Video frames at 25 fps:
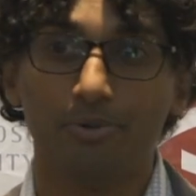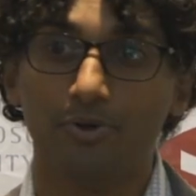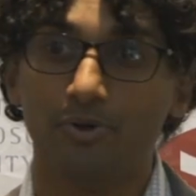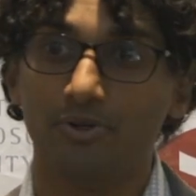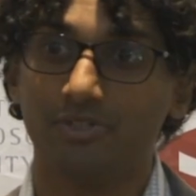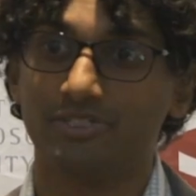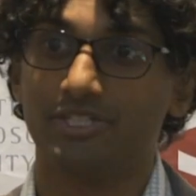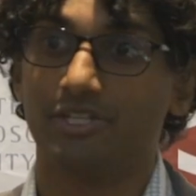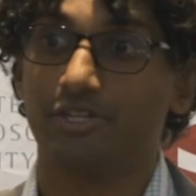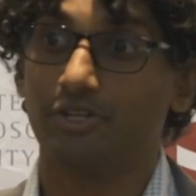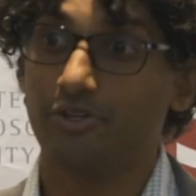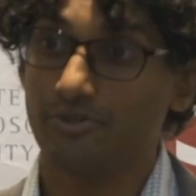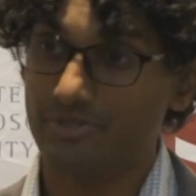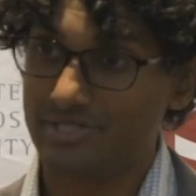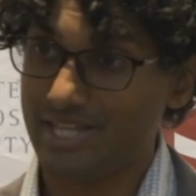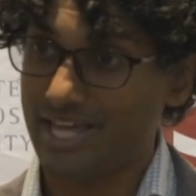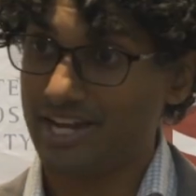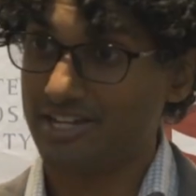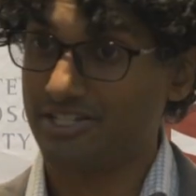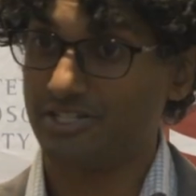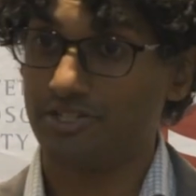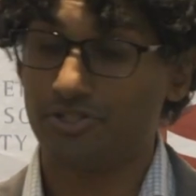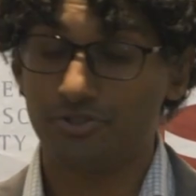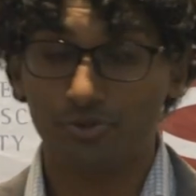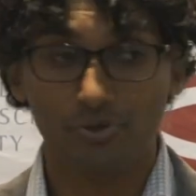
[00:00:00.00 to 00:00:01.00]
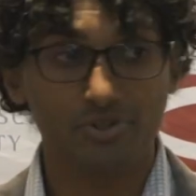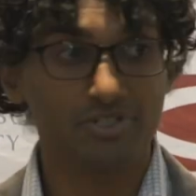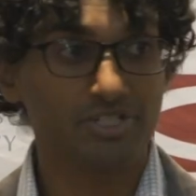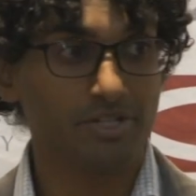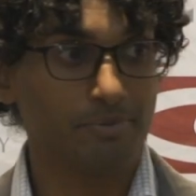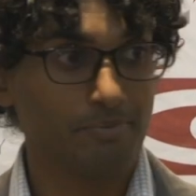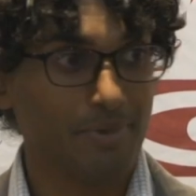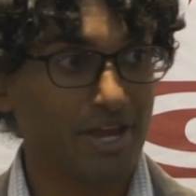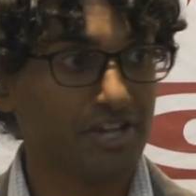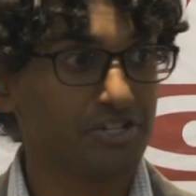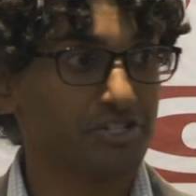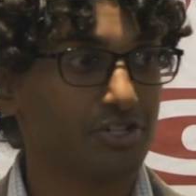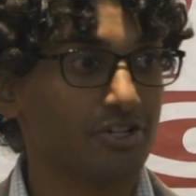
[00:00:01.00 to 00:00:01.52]
polls and used that as a source to
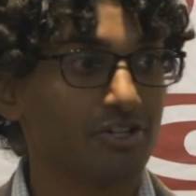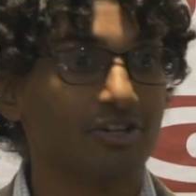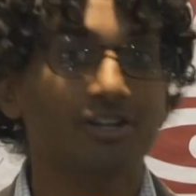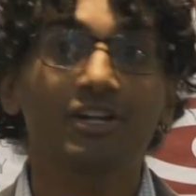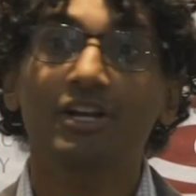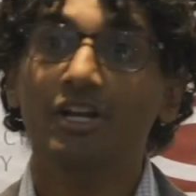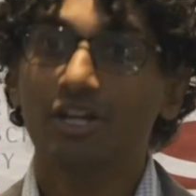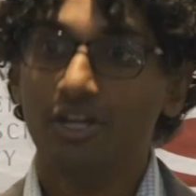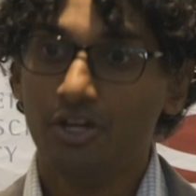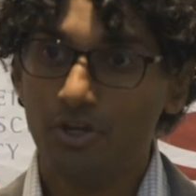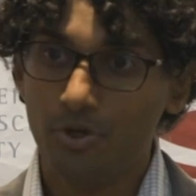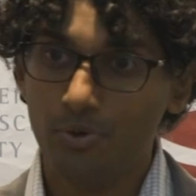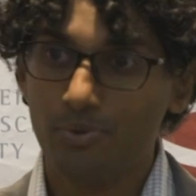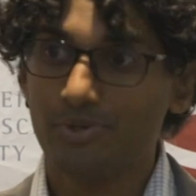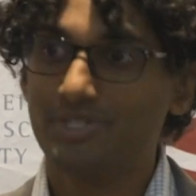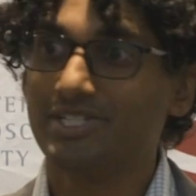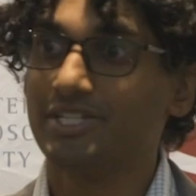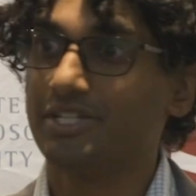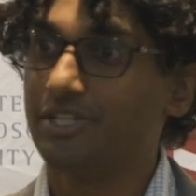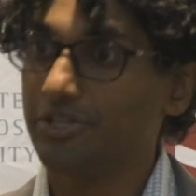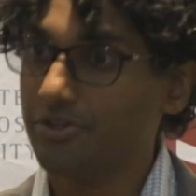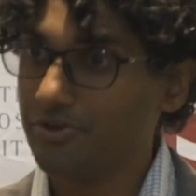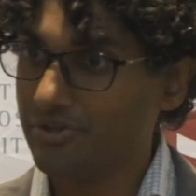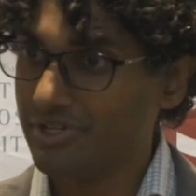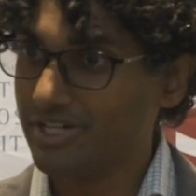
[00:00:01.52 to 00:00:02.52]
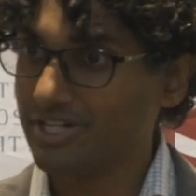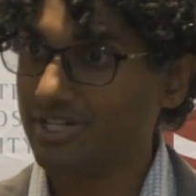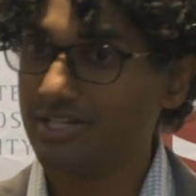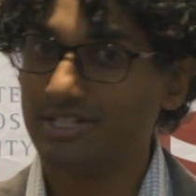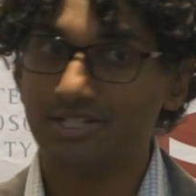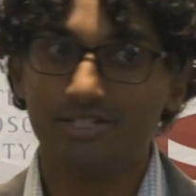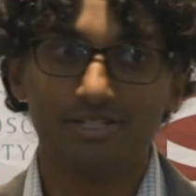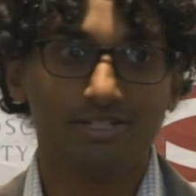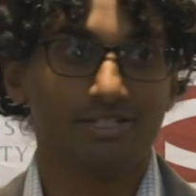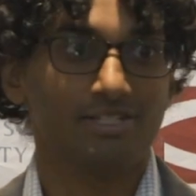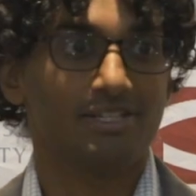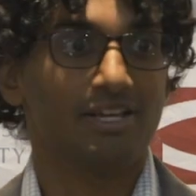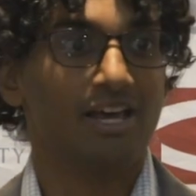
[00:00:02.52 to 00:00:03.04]
measure who was in
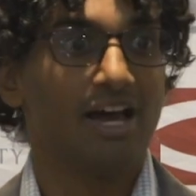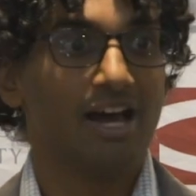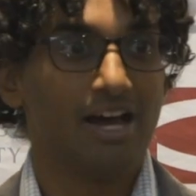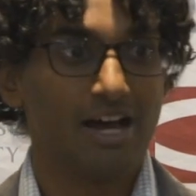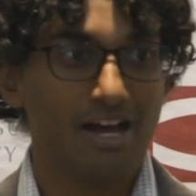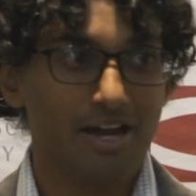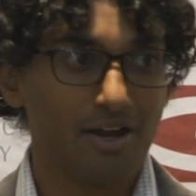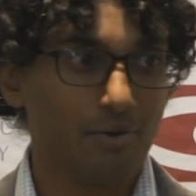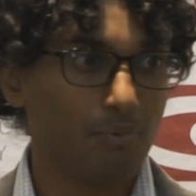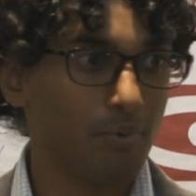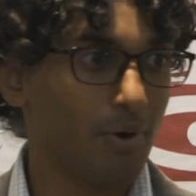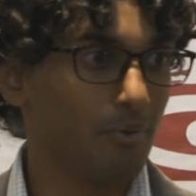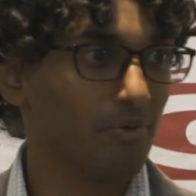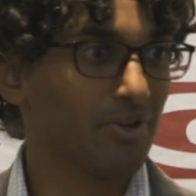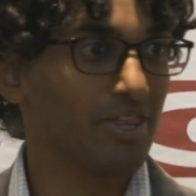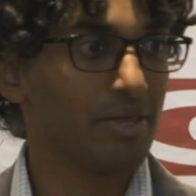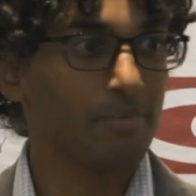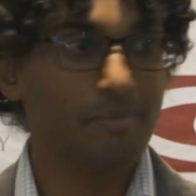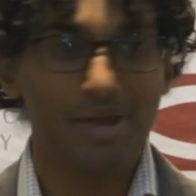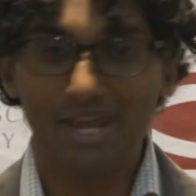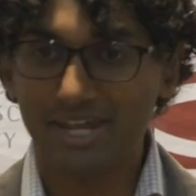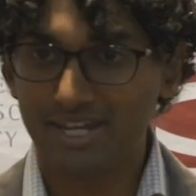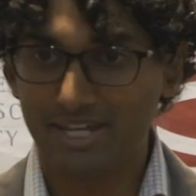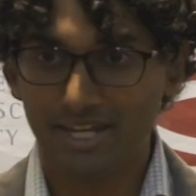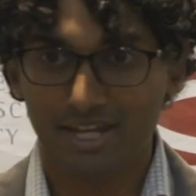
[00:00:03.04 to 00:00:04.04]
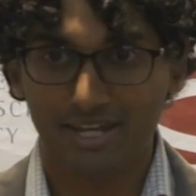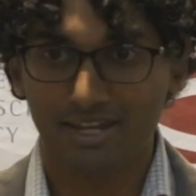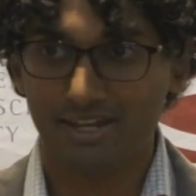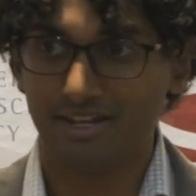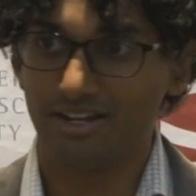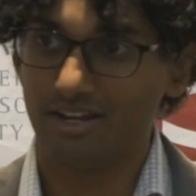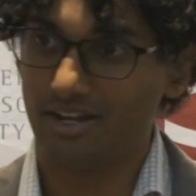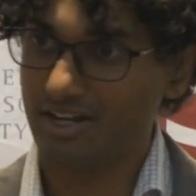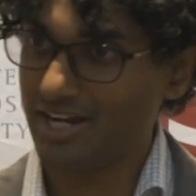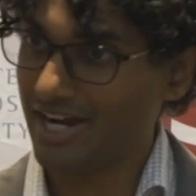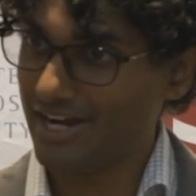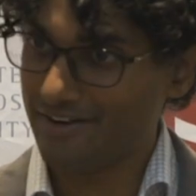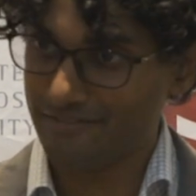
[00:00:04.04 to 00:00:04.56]
unions, what were they
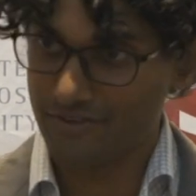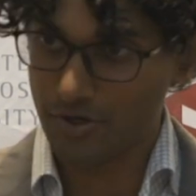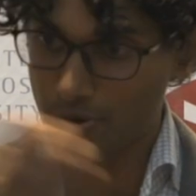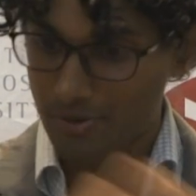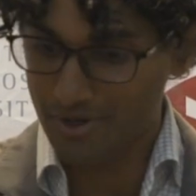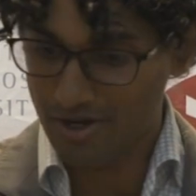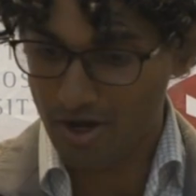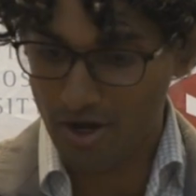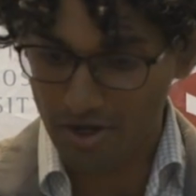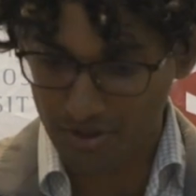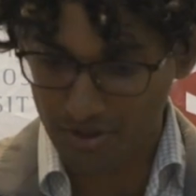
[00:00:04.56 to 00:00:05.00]
making, kind of going